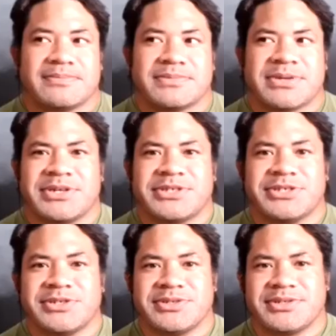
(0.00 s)
someone
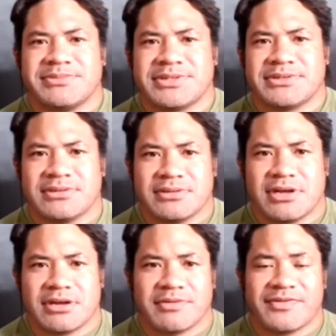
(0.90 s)
introduced him to
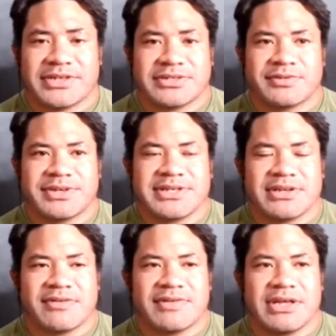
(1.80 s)
like professional wrestling
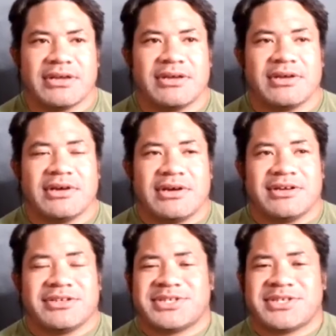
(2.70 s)
over there.
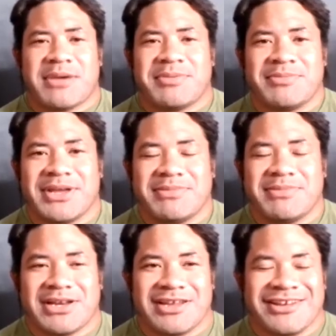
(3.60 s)
Just so happened to be
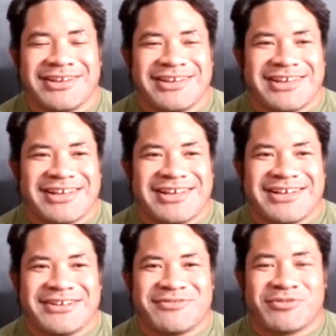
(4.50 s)
bloody
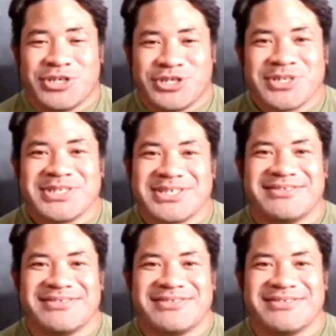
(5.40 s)
uh, Rocky Johnson.